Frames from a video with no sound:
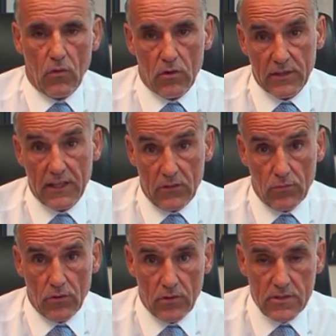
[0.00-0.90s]
or
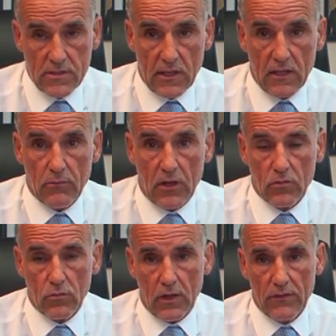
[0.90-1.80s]
get worse, and
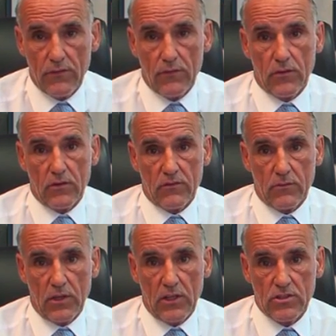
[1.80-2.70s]
about 1/3 of
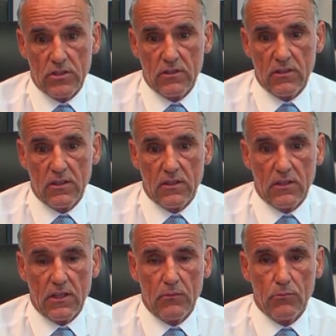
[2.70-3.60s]
the patient
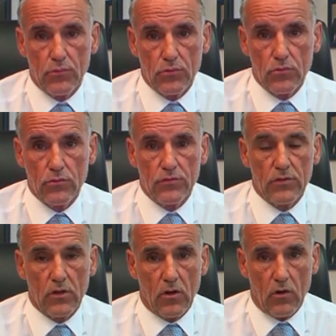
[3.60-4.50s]

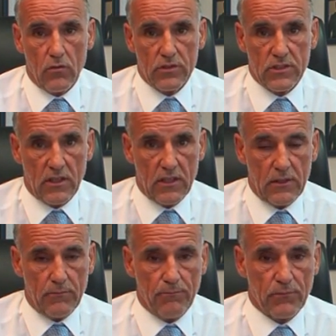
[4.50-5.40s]
improve over
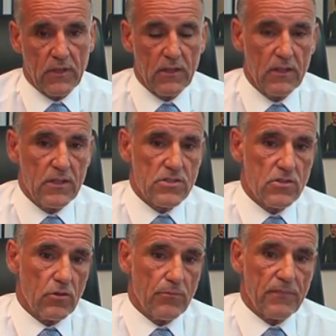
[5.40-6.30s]
time.
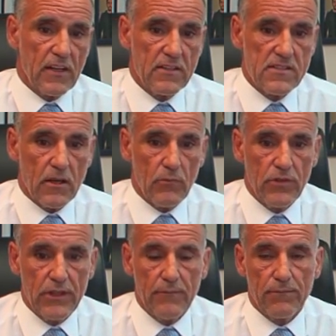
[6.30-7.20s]
So in
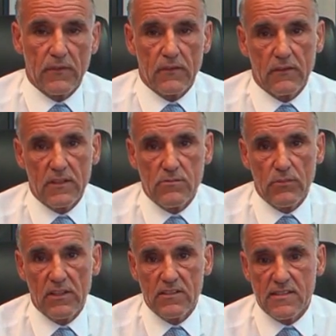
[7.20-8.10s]
summary,
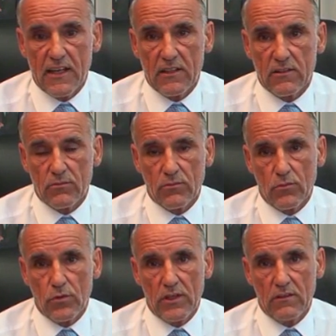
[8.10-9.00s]
this means that
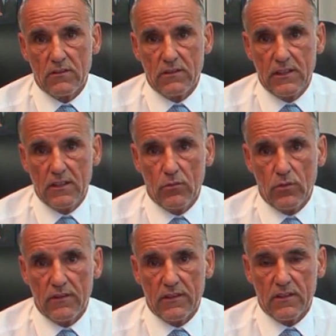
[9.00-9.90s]
we deal
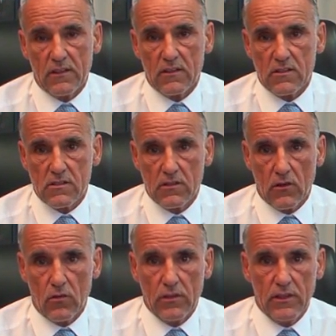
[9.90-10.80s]
with a
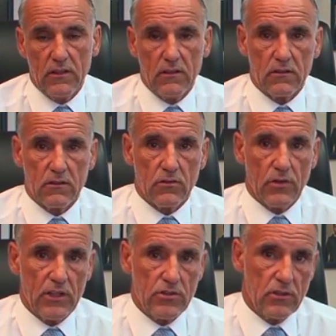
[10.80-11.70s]
slowly,
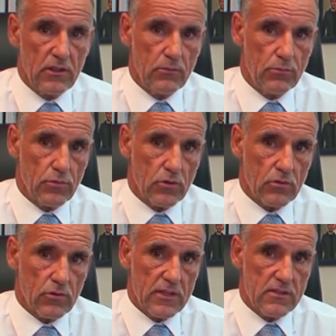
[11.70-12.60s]
gradually
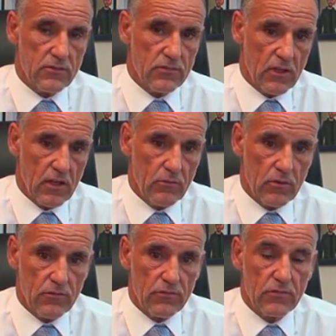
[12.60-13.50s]
progressive
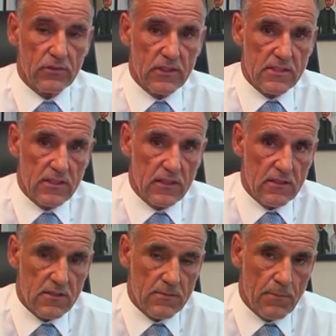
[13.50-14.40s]
type of
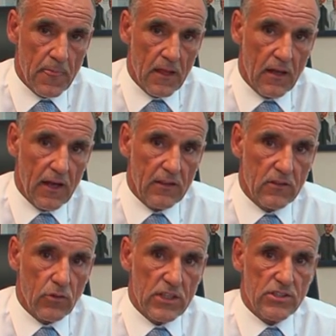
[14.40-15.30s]
disease.
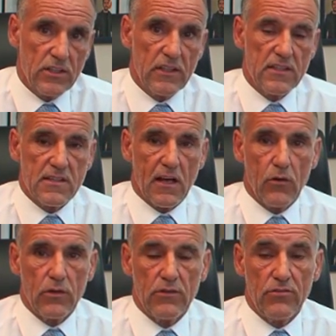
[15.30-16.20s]
And the question is,
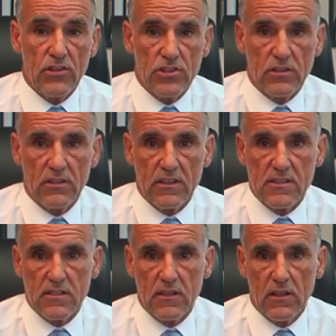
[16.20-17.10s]
how efficient
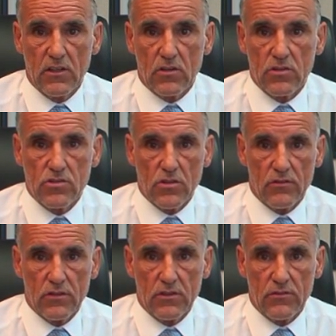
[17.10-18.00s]
is
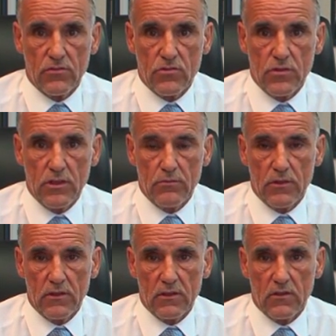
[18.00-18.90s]
conservative
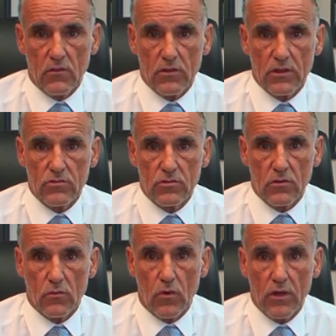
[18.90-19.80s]
treatment in order to
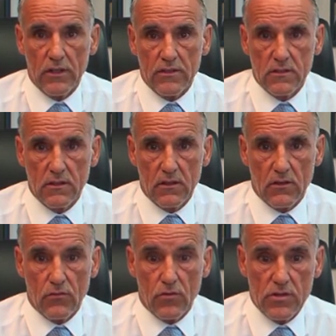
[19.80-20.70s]
avoid
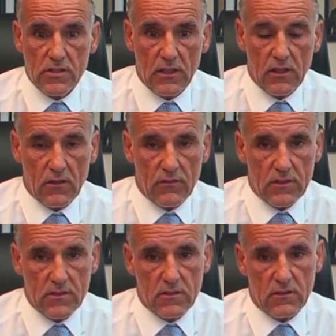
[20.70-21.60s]
a worsening of
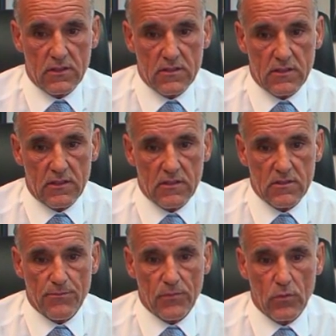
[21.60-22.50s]
this
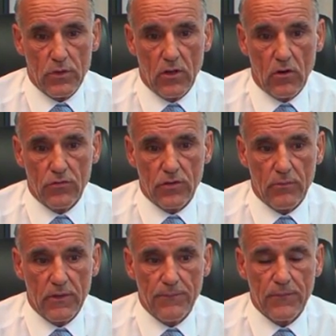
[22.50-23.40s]
disease? We know
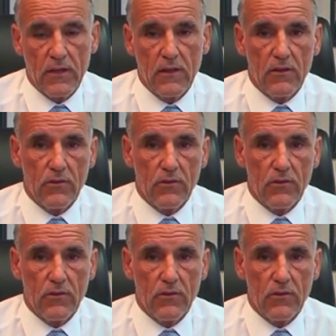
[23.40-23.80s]
from a